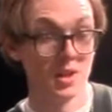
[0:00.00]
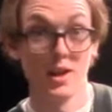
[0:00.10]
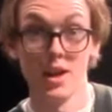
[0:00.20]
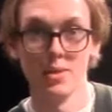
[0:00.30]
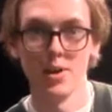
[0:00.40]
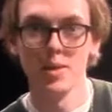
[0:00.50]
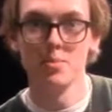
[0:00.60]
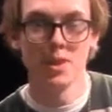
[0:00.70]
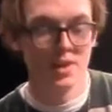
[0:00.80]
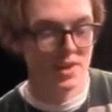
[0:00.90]
Anyway,
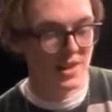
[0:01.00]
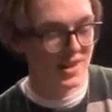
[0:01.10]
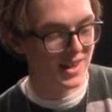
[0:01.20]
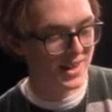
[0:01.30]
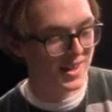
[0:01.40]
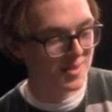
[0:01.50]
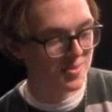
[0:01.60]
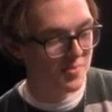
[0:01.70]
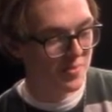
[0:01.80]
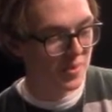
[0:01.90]

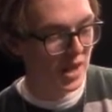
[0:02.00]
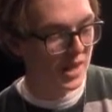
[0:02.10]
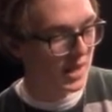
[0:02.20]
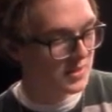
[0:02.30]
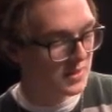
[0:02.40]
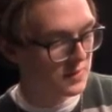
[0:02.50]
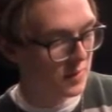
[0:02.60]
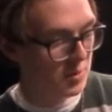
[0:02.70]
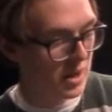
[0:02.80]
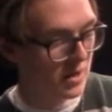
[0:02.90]
I got this
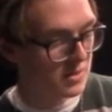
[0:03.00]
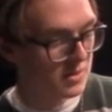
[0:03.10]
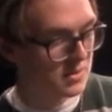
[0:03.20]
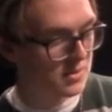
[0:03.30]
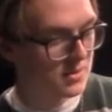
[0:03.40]
for about